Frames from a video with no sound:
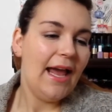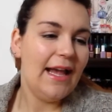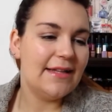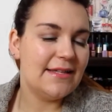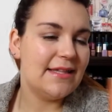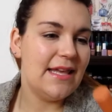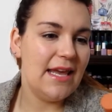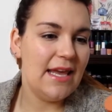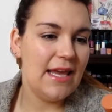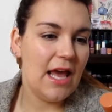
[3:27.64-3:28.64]
It's
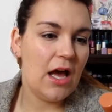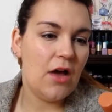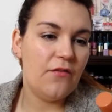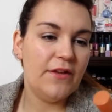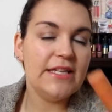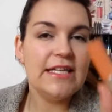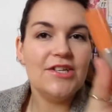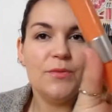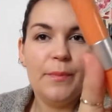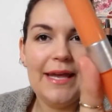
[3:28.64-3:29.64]
the
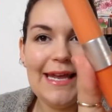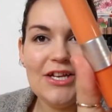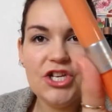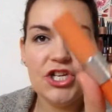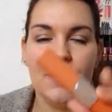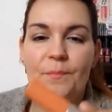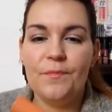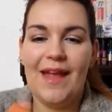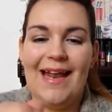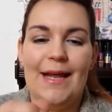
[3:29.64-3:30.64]
Vintage Peach
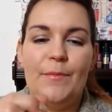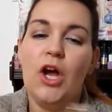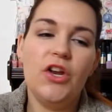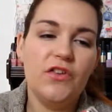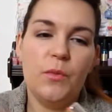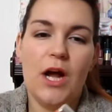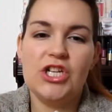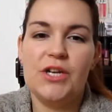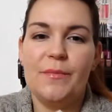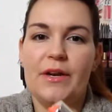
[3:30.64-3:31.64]
and I'm not going to
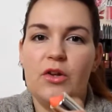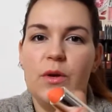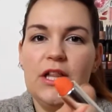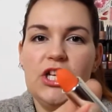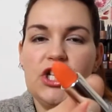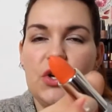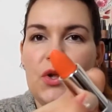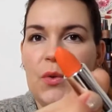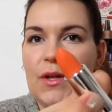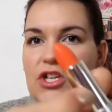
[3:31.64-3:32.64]
swatch it but I'll quickly show
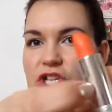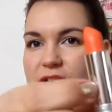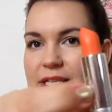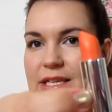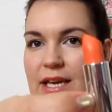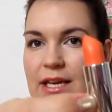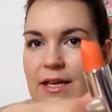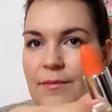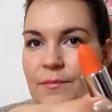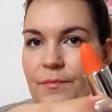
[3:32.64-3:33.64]
you. It's just
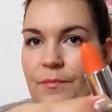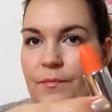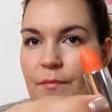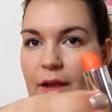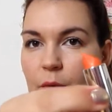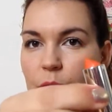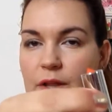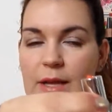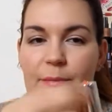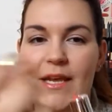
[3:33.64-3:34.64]
like a
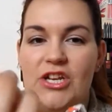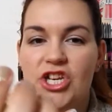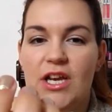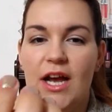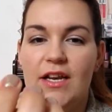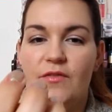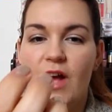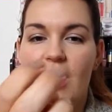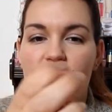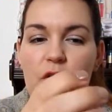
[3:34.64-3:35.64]
really peachy kind of
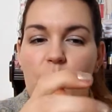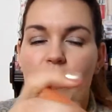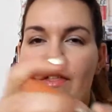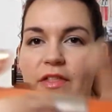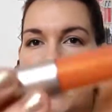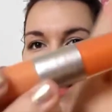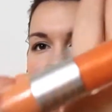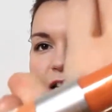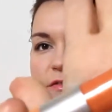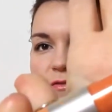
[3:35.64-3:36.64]
color with
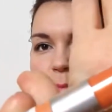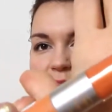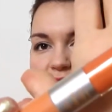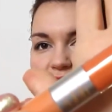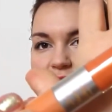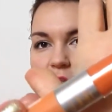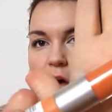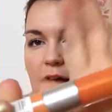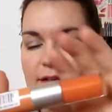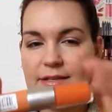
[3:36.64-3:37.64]
kind of peachy
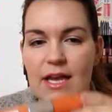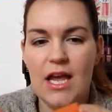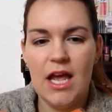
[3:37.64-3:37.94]
gloss.